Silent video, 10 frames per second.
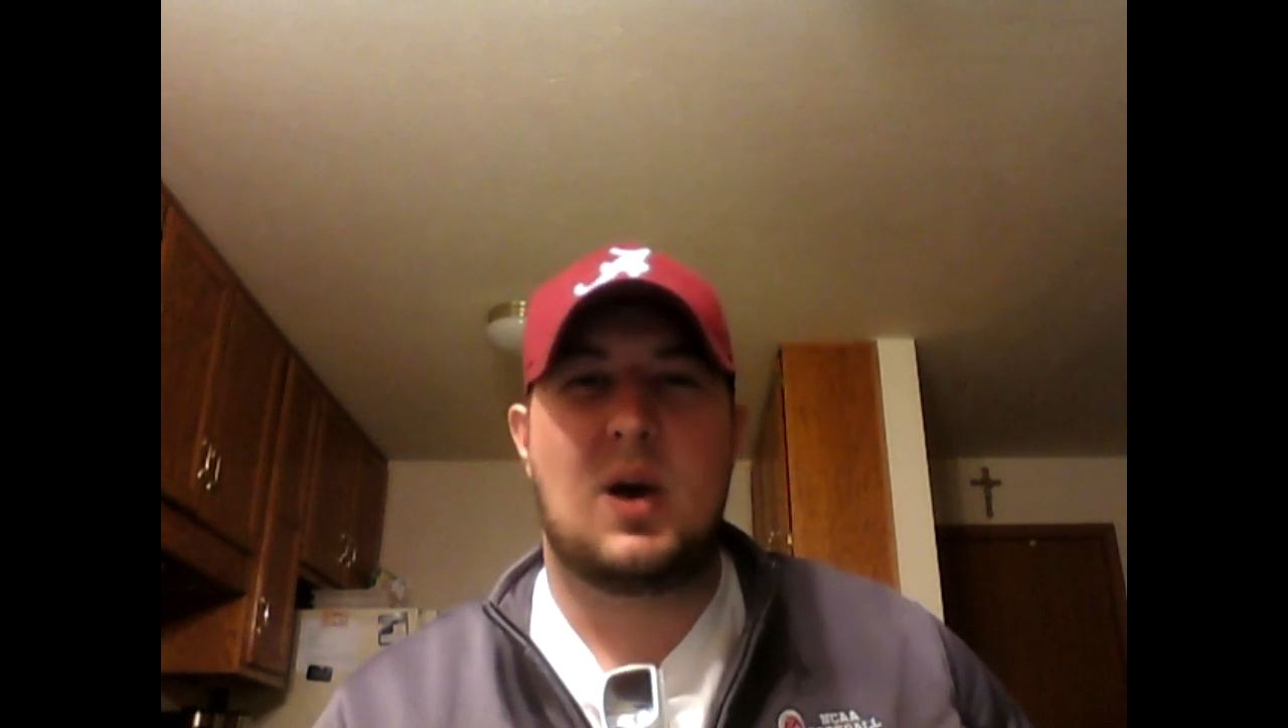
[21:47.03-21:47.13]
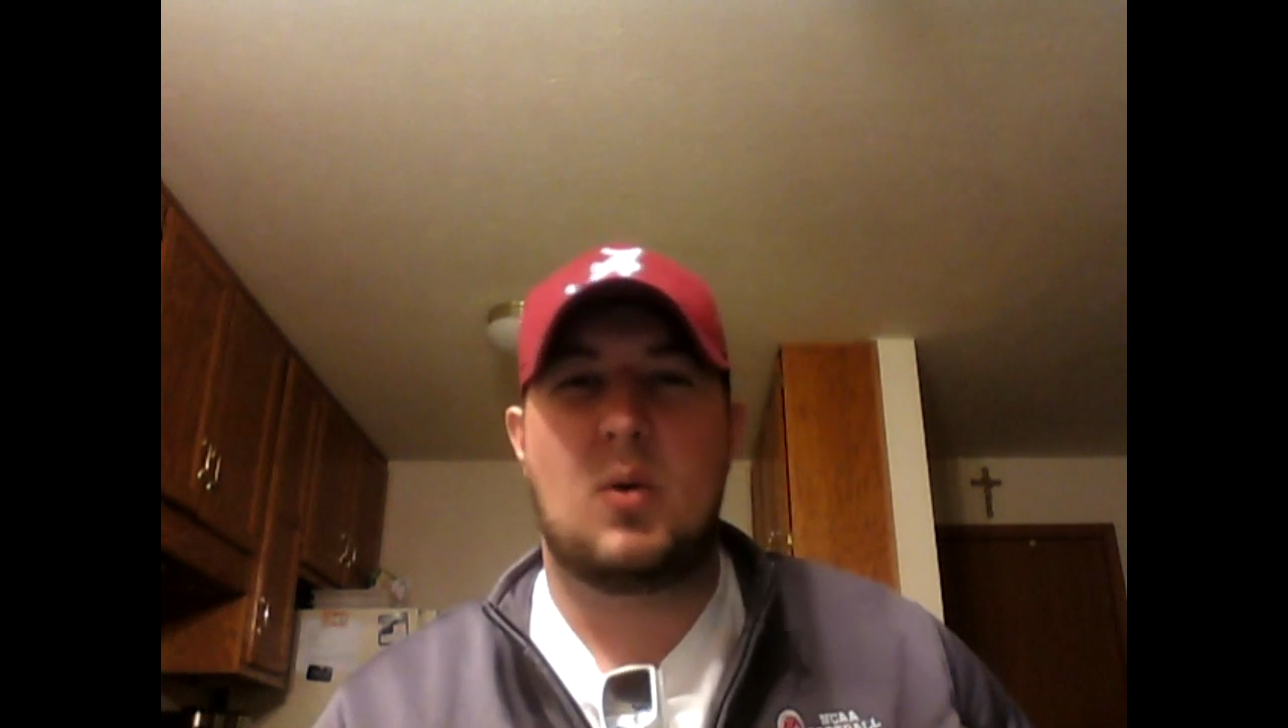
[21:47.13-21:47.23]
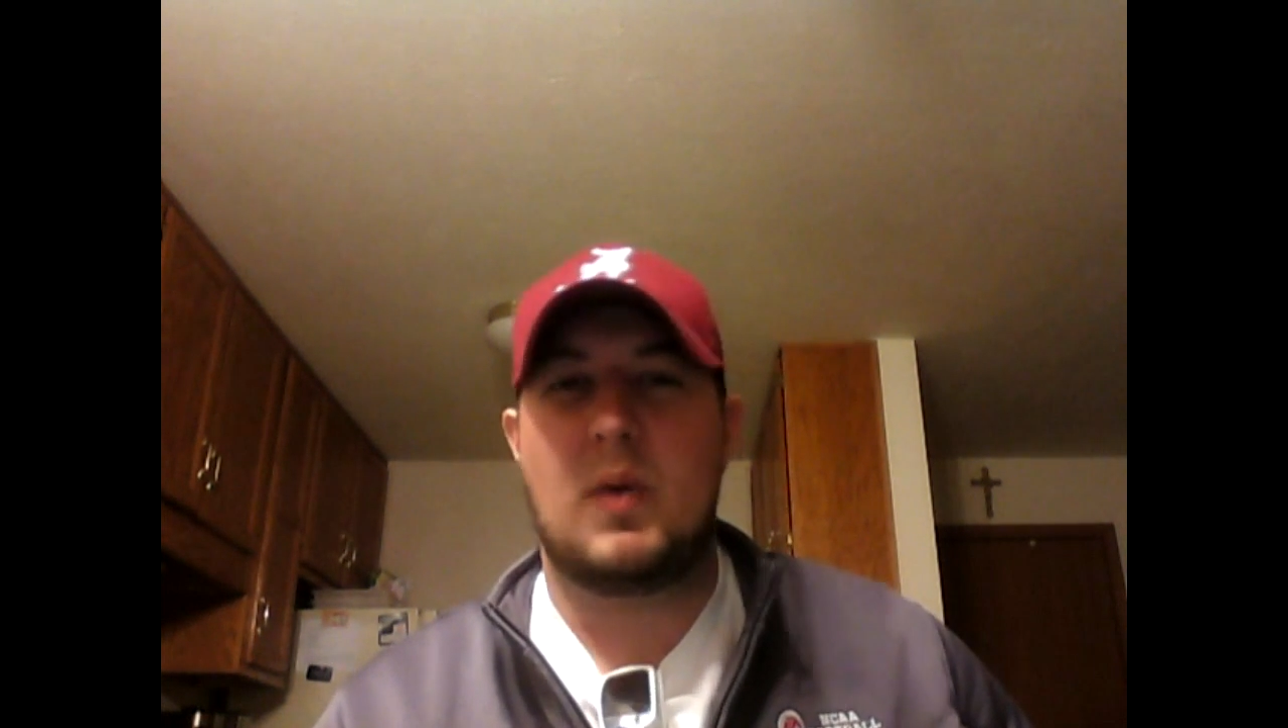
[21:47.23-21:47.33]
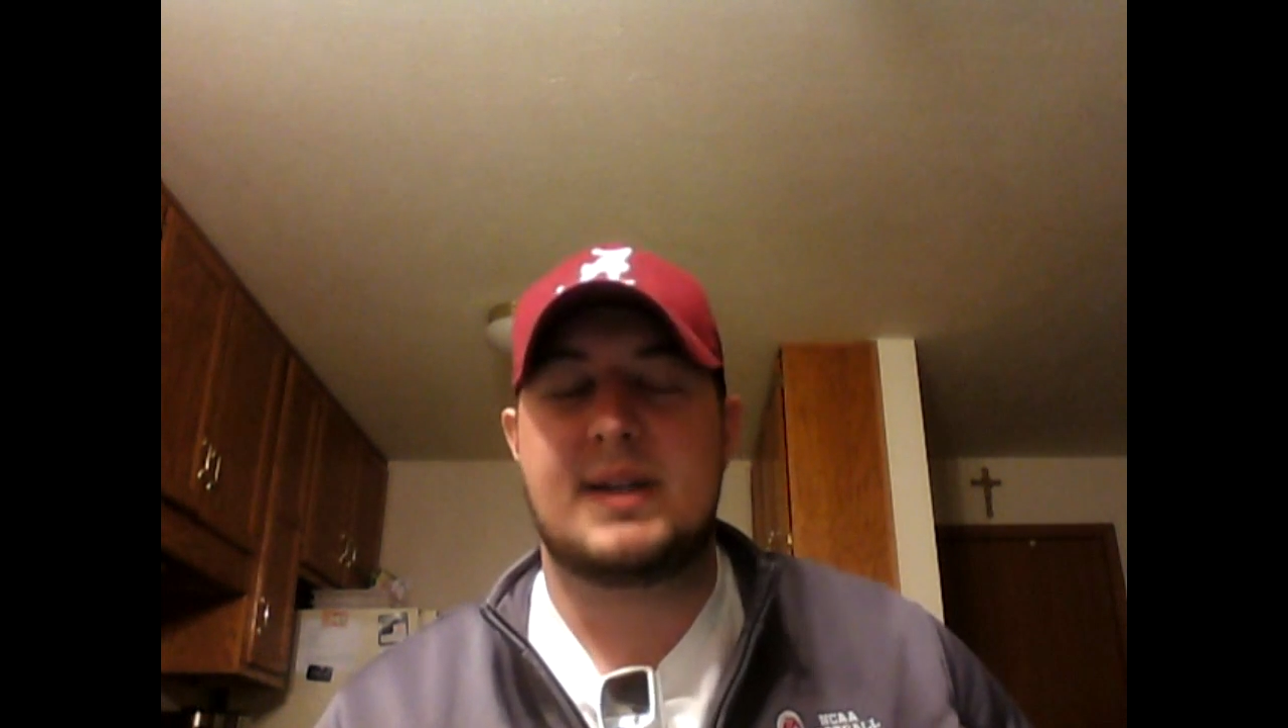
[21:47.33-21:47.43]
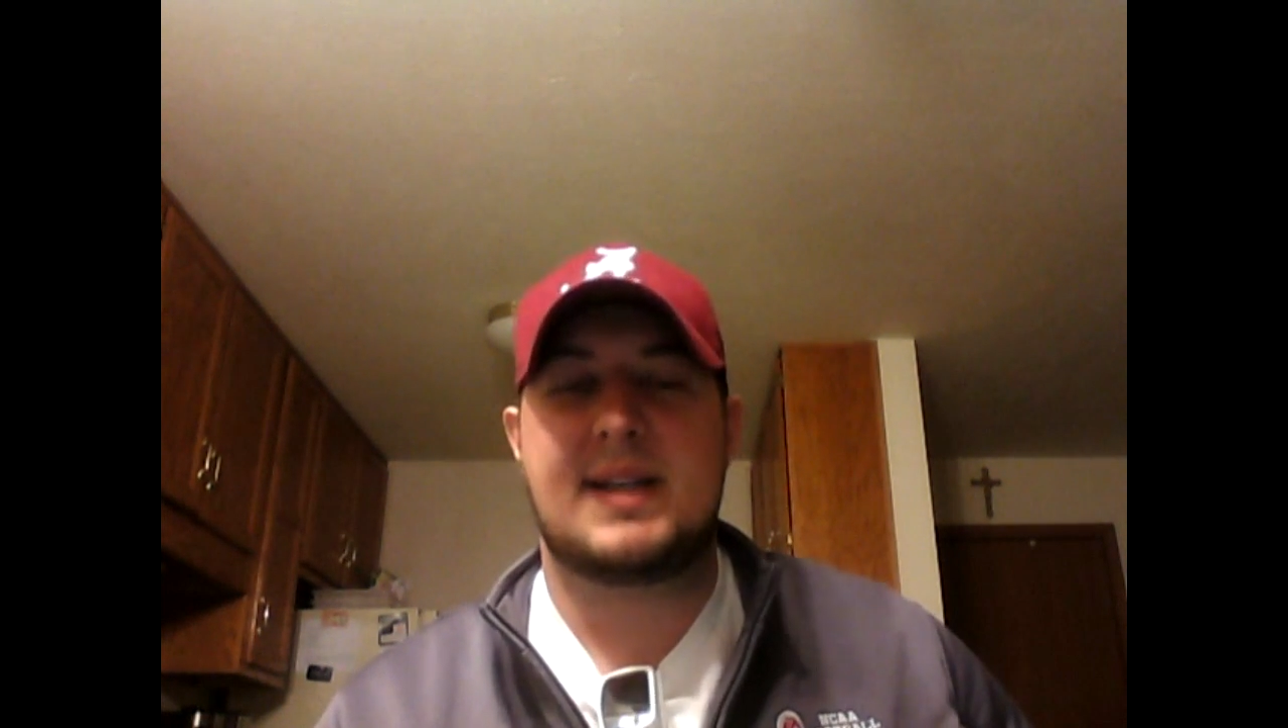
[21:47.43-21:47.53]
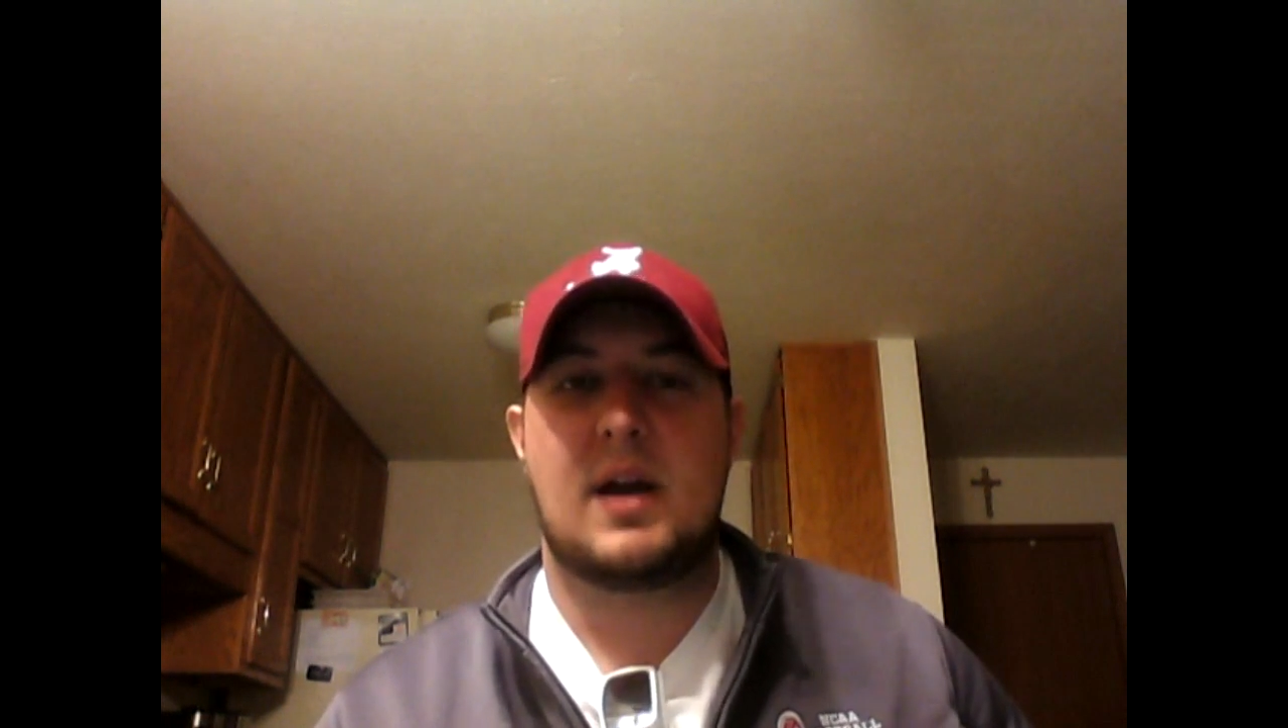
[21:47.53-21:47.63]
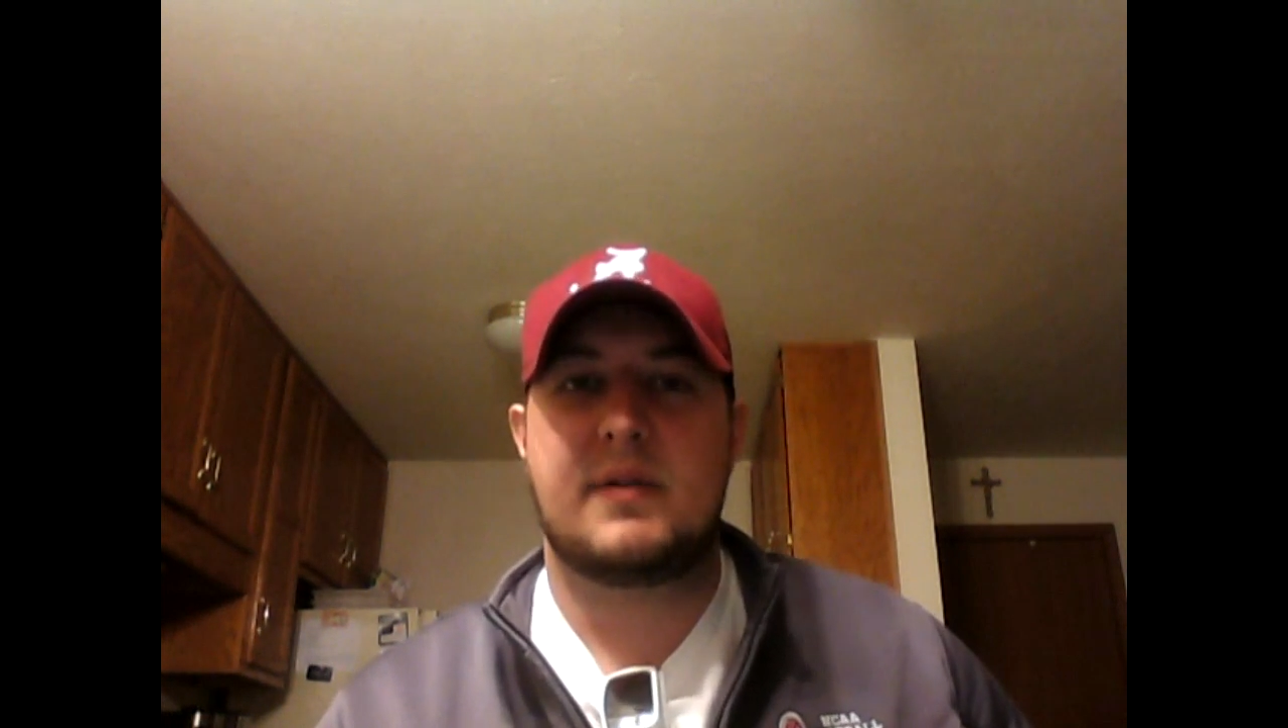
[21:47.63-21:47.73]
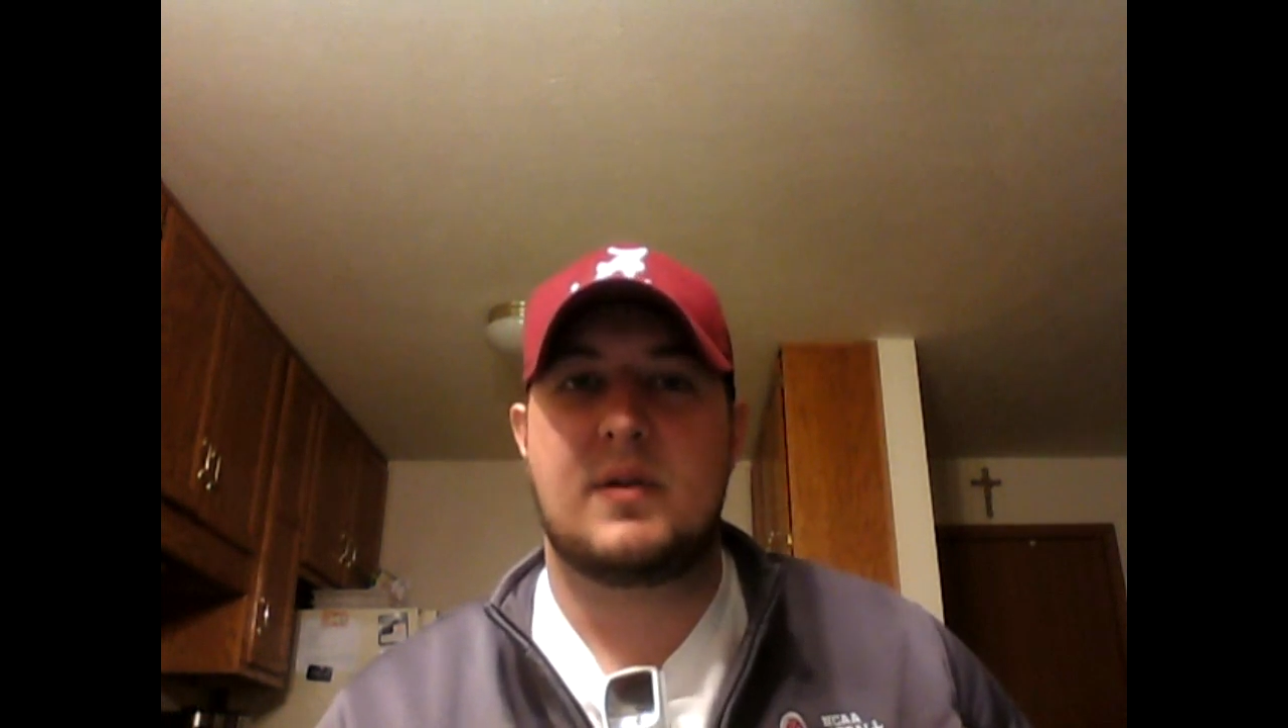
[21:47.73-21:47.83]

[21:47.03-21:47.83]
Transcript: Wednesday or